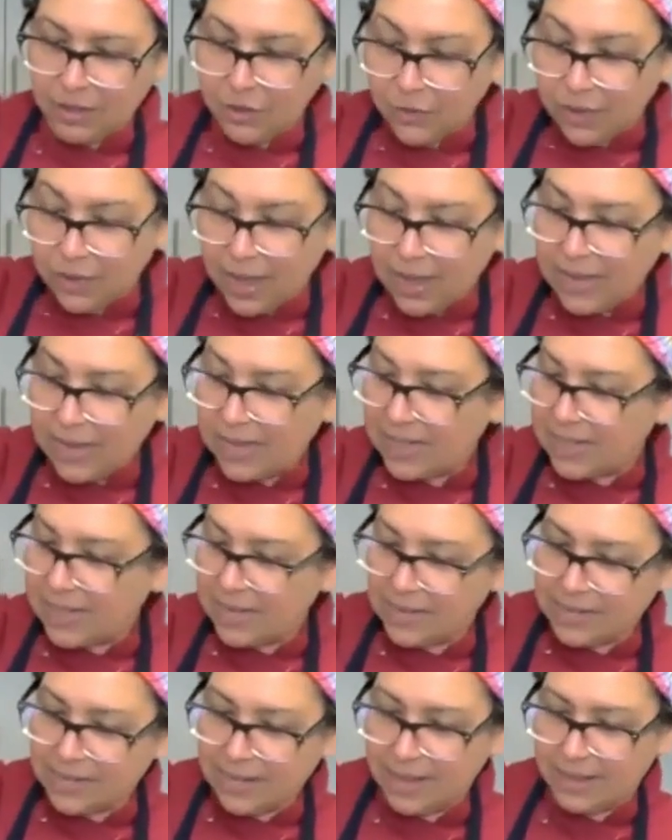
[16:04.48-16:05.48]
You can eat
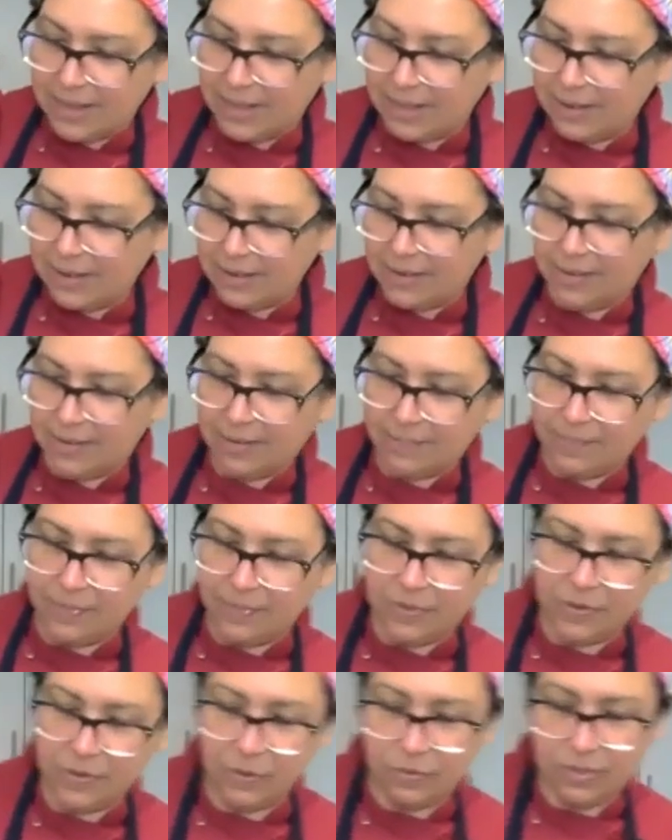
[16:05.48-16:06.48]
this like this.
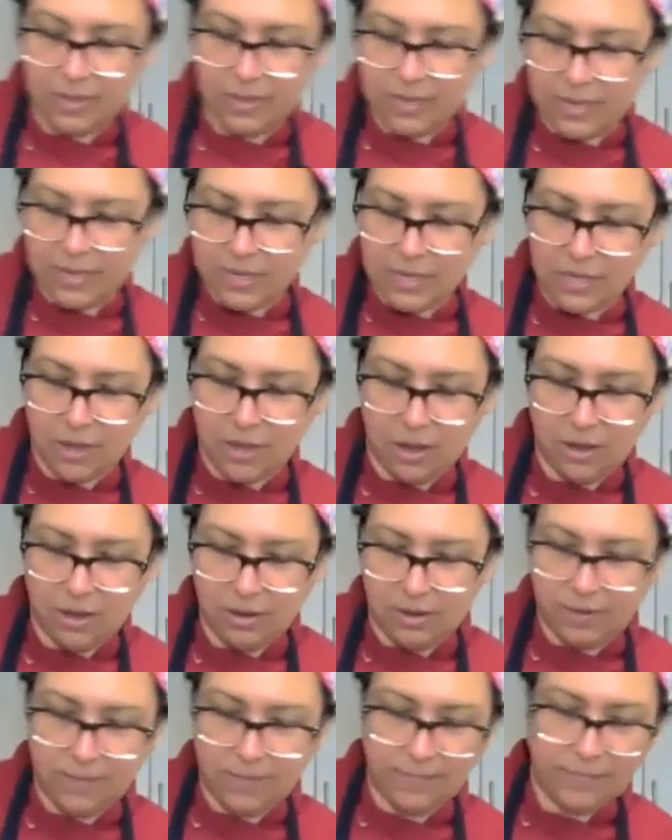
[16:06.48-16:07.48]
So this is
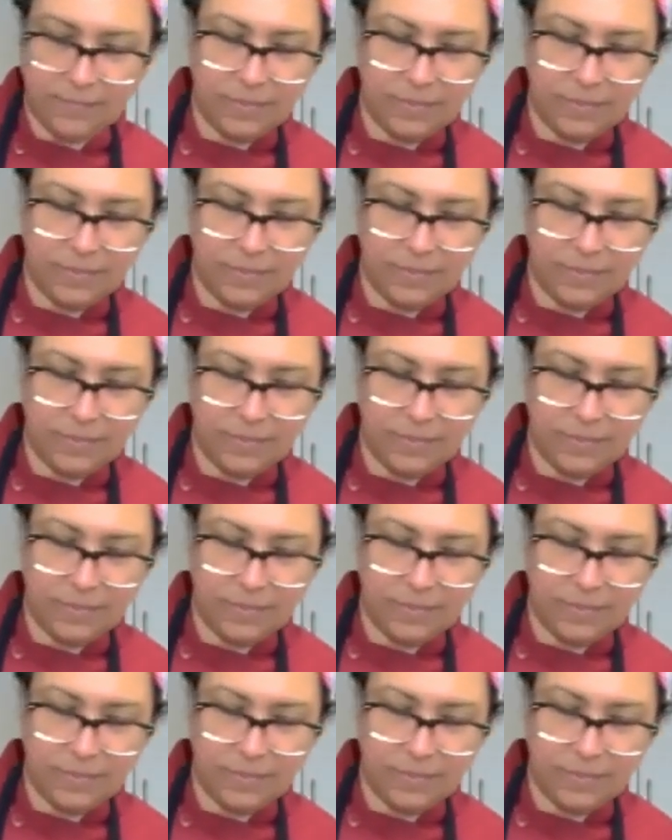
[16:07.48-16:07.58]
done.